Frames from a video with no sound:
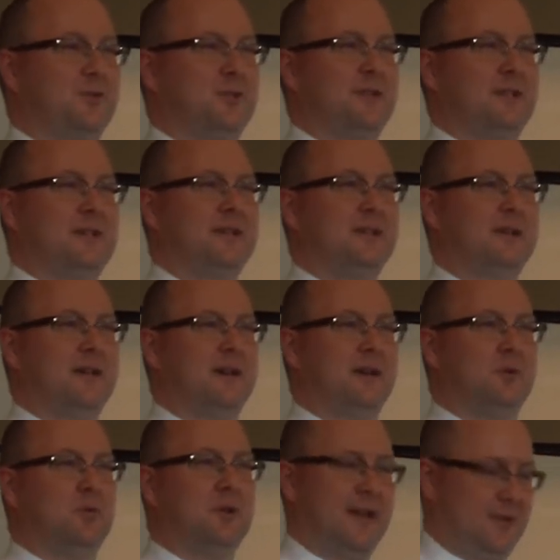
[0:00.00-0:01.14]
certainly
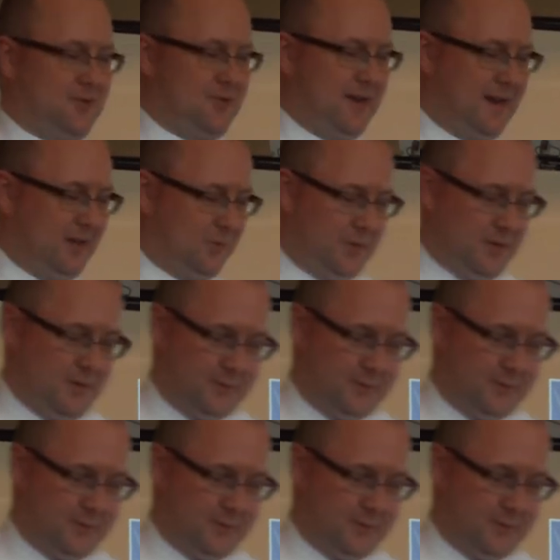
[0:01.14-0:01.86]
uh, we'll answer that as we